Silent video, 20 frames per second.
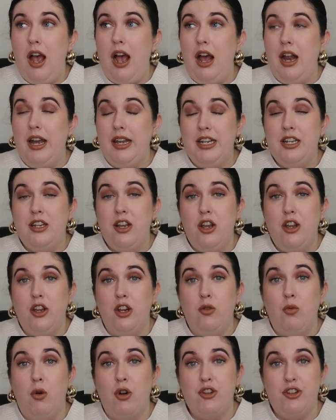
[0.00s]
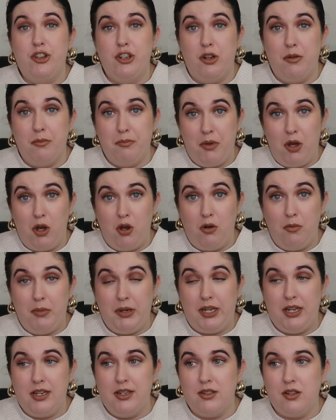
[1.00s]
I needed a new washing up bowl
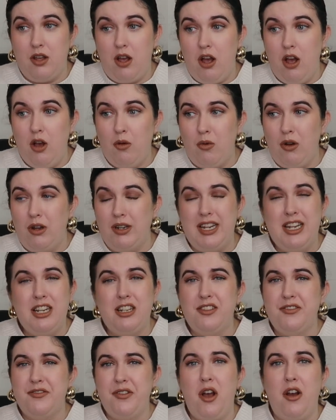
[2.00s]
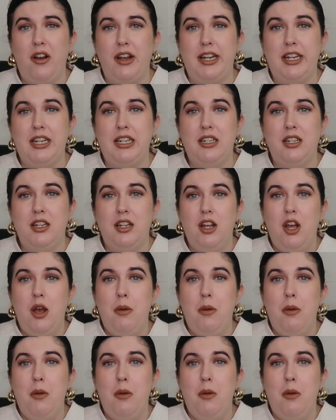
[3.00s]
because, oh well, it's fine,